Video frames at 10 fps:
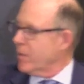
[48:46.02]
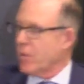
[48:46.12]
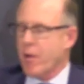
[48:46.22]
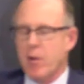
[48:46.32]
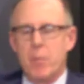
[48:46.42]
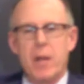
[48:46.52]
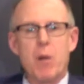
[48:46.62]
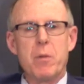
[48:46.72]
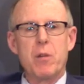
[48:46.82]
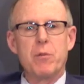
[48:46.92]
It's an honor to be
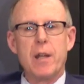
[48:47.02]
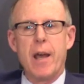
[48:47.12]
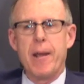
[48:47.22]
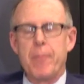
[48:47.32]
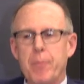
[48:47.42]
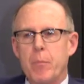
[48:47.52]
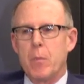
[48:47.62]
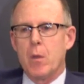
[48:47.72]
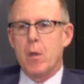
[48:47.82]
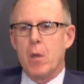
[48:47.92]
here with you today.
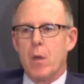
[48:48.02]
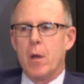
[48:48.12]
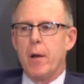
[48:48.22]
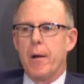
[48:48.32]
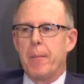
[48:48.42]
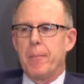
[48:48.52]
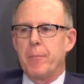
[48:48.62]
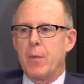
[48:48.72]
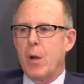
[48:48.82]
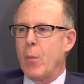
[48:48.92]
I
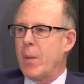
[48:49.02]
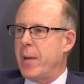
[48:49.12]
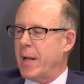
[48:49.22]
want to